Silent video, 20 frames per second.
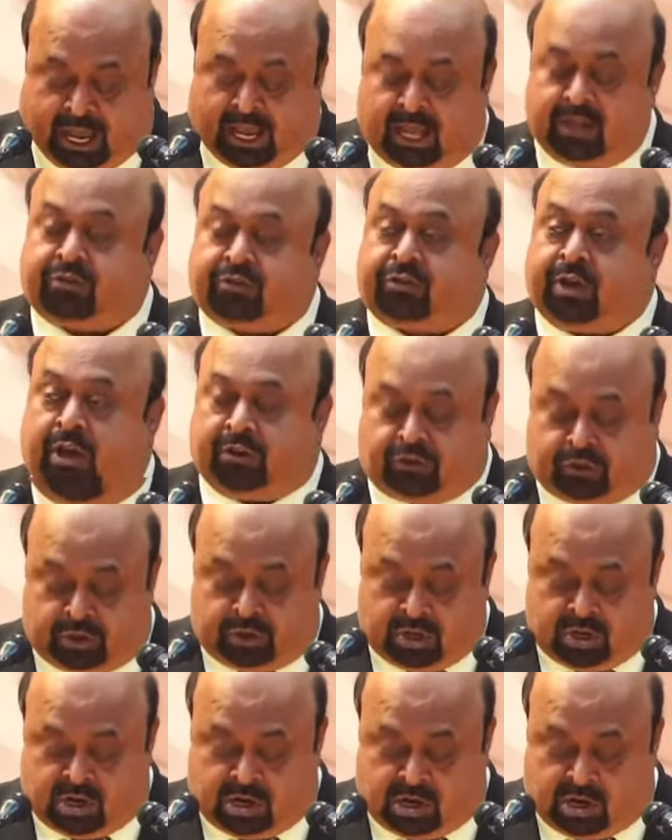As such,
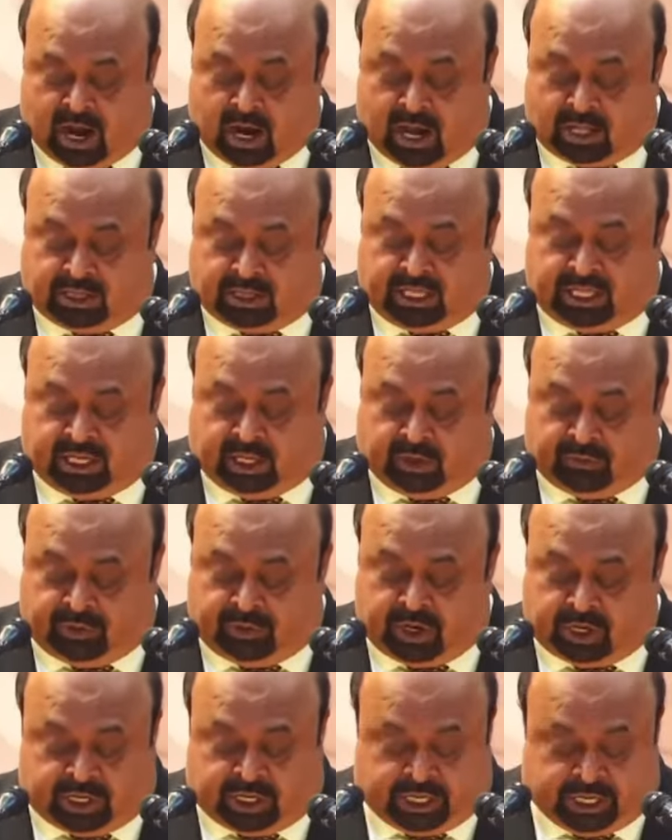Gandhi
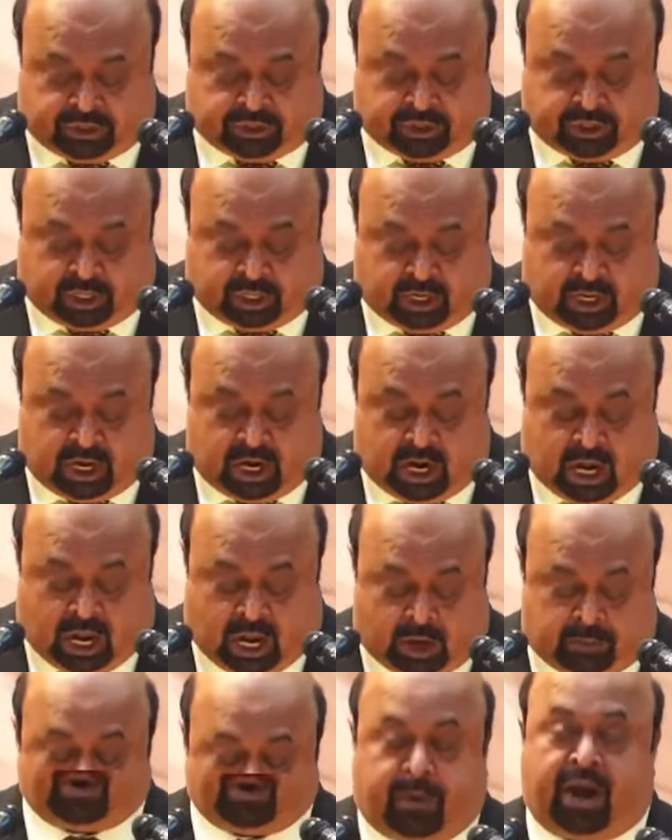revered nature
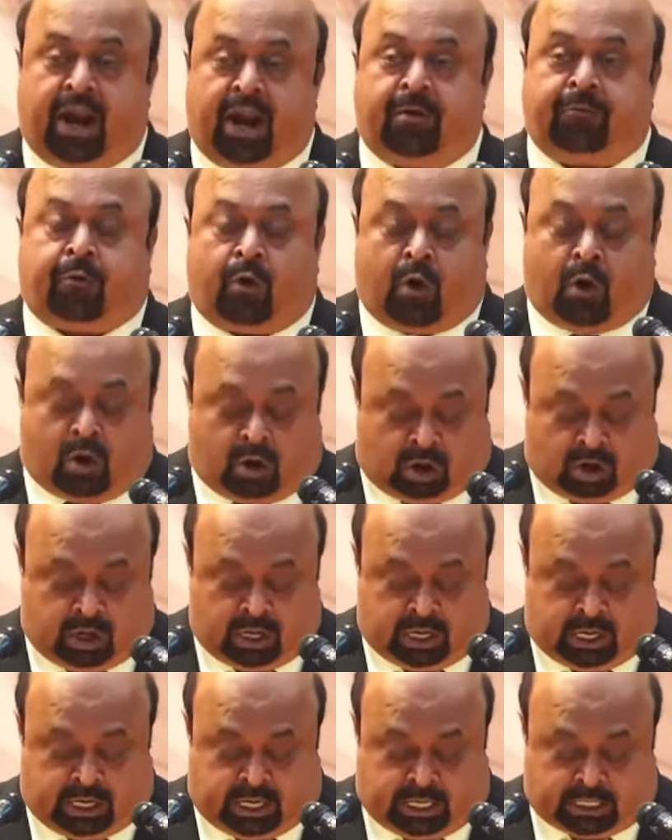and prayed for
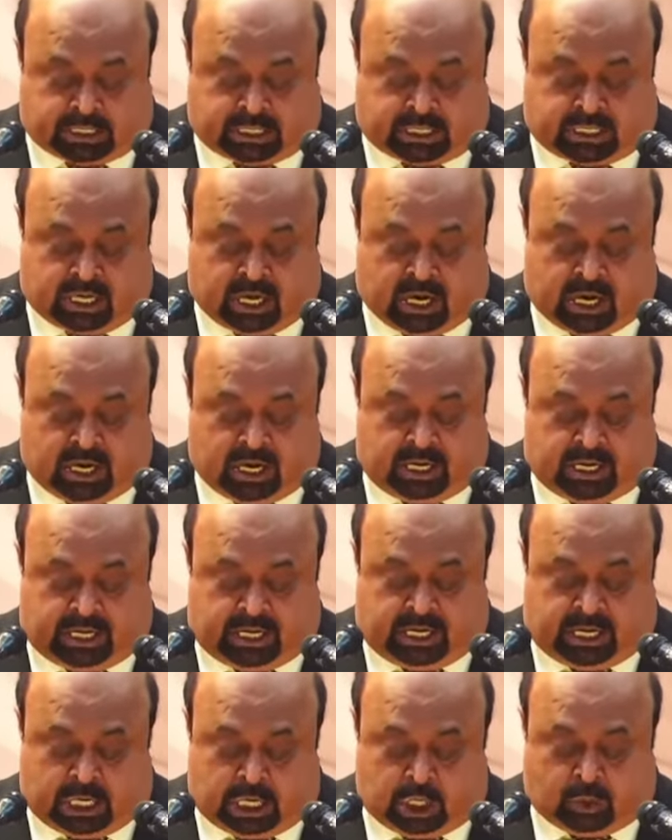its
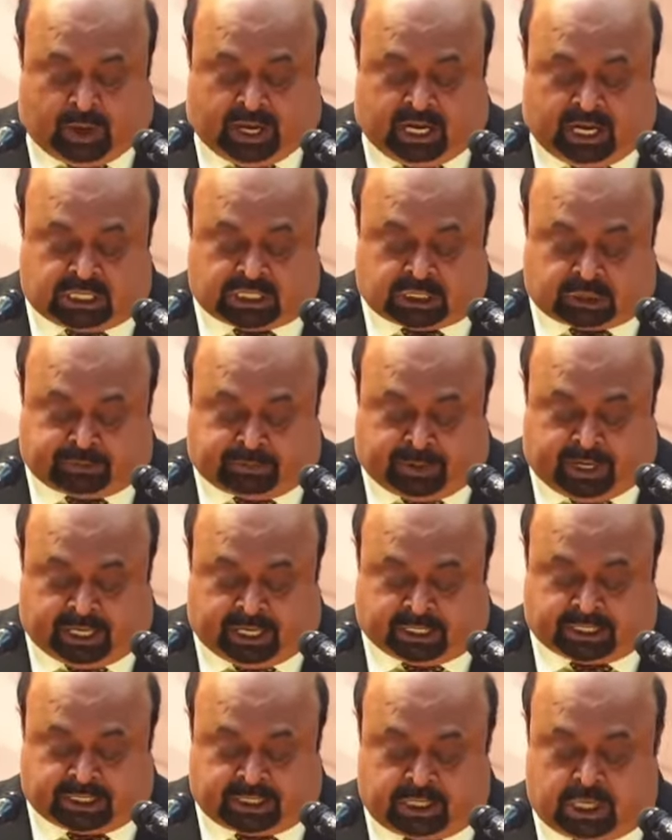indwelling
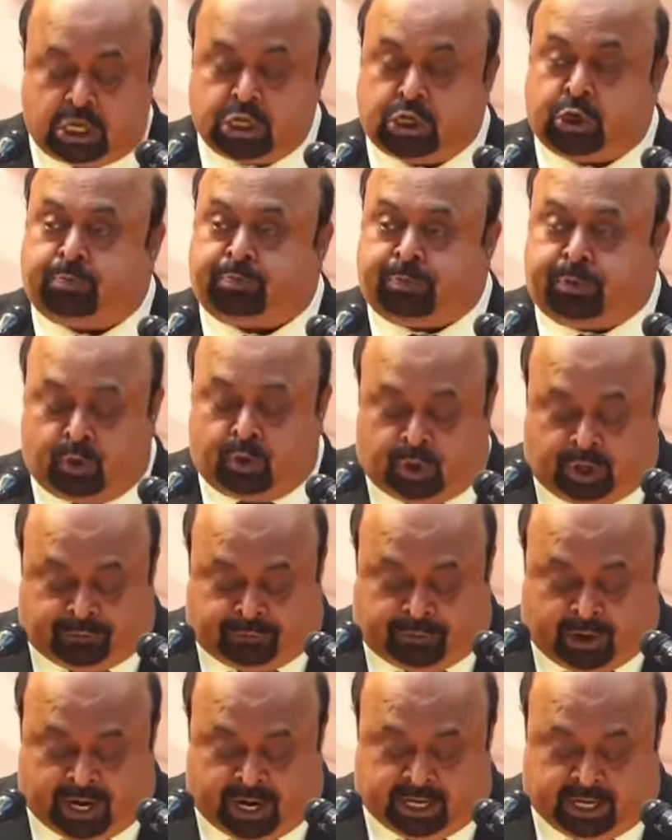spirit to
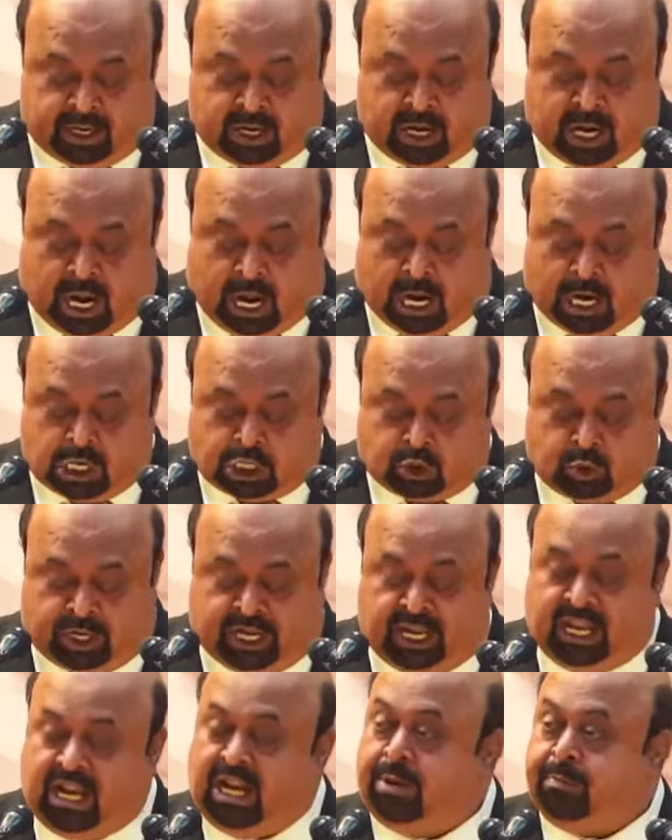purify and to
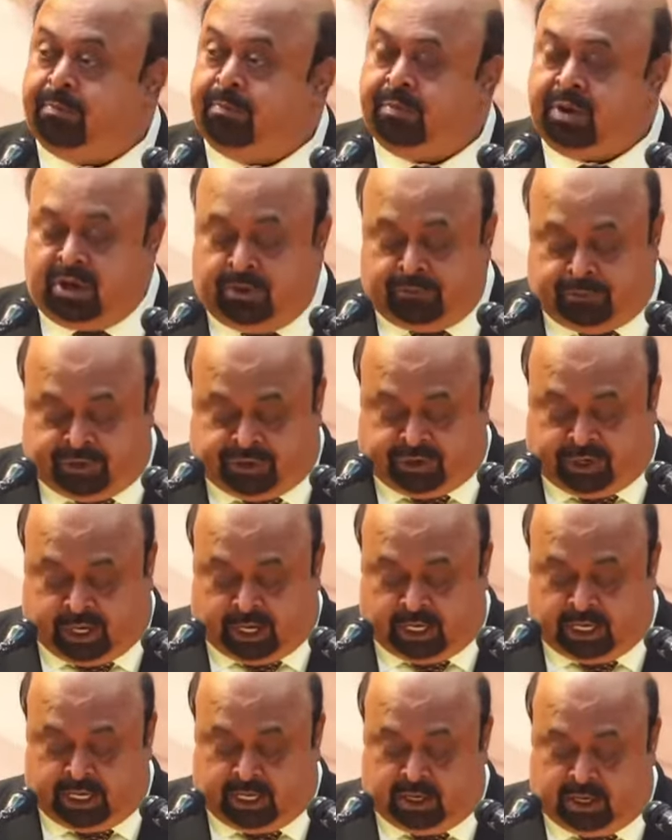heal you
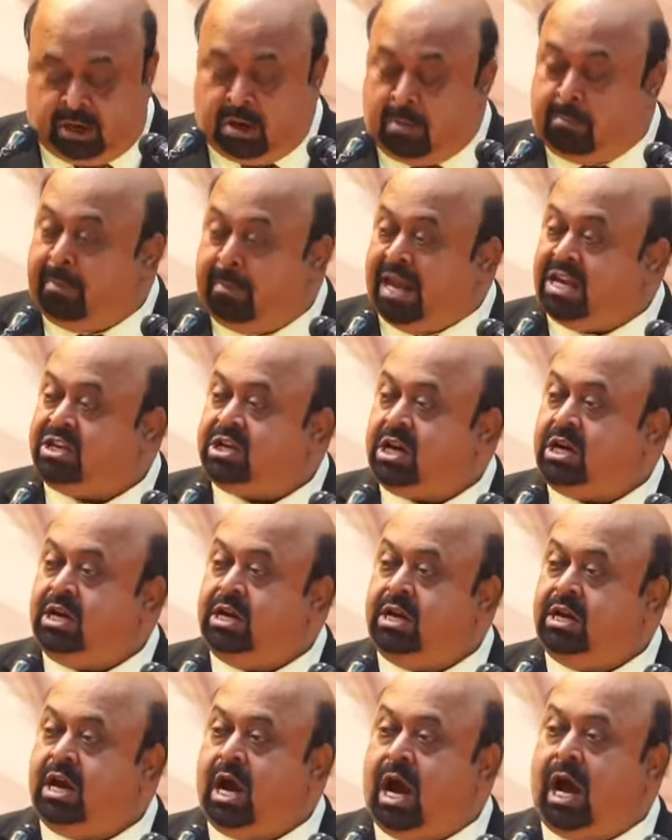physically,
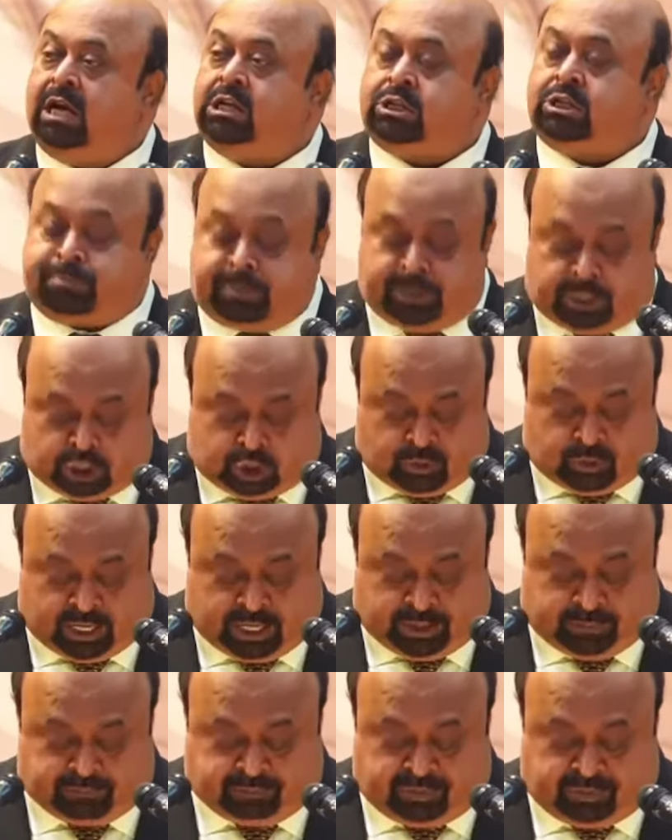mentally and
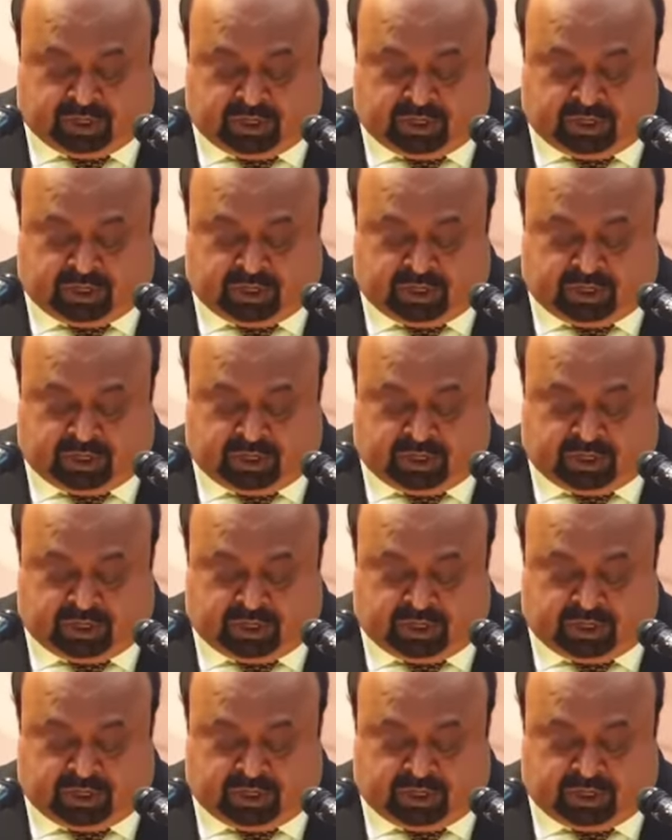spiritually.